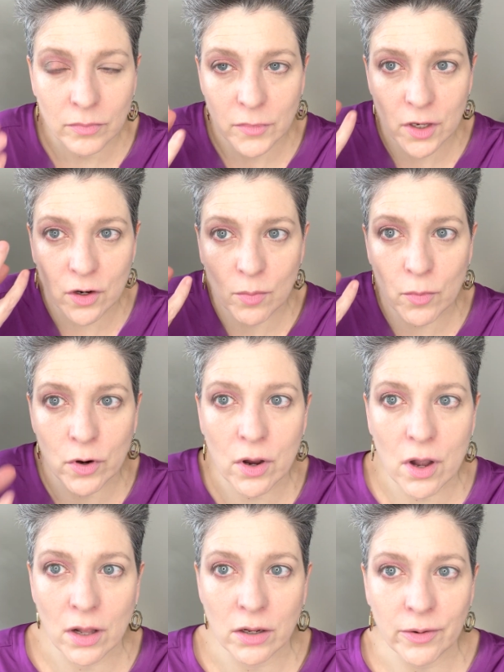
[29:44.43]
you know, more
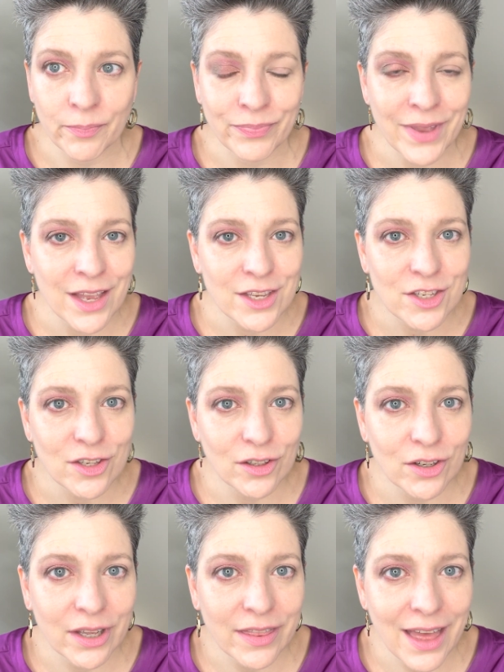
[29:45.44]
color. So
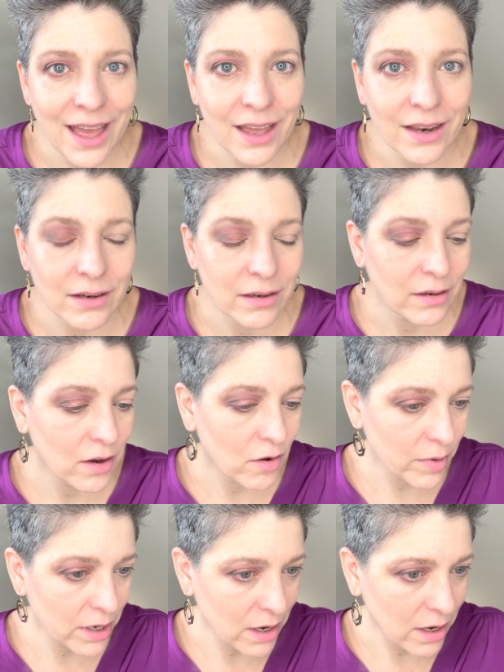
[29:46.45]
look at that. Oh
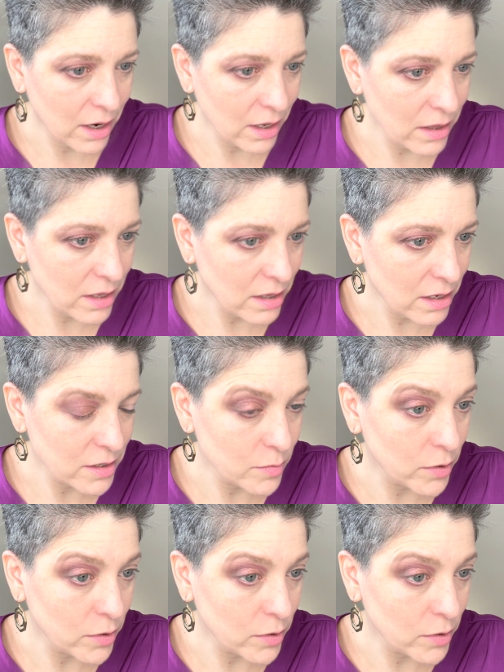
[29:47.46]
my God, I think that's